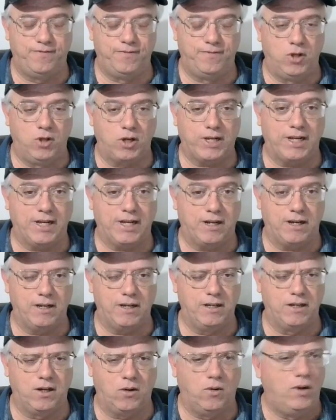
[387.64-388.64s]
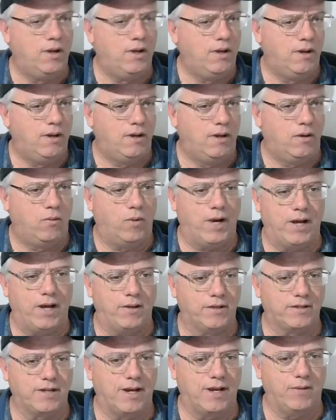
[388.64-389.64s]
look at it and go, wow,
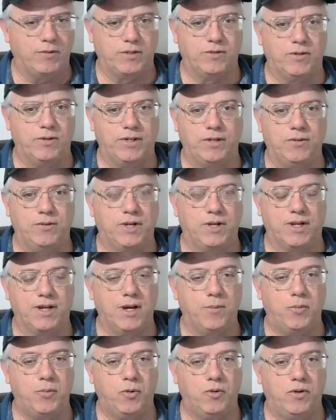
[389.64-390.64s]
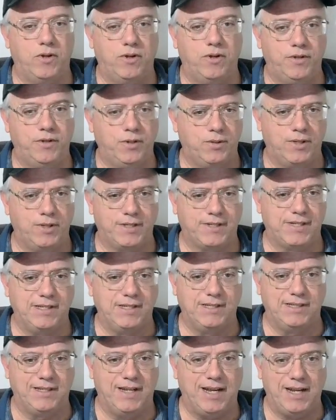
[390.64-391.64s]
this guy was only doing a couple new
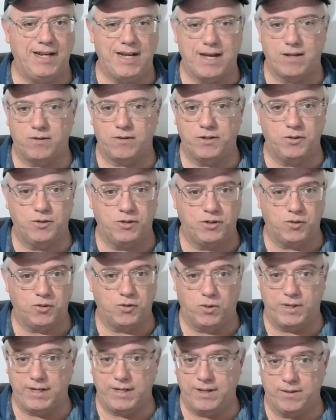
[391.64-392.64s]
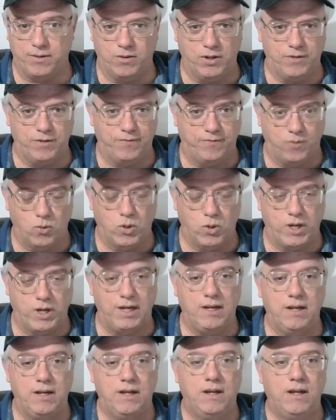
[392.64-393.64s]
listings a day. Now they're doing 20, 30,
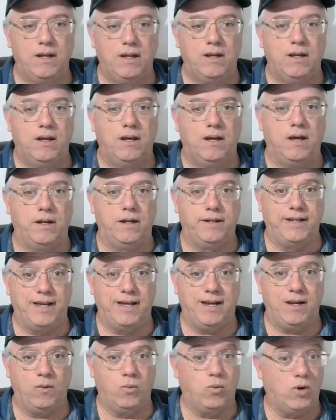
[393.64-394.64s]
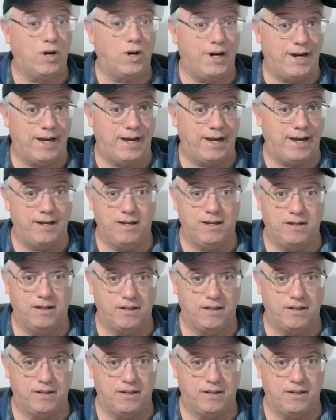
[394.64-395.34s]
40 a day. Why?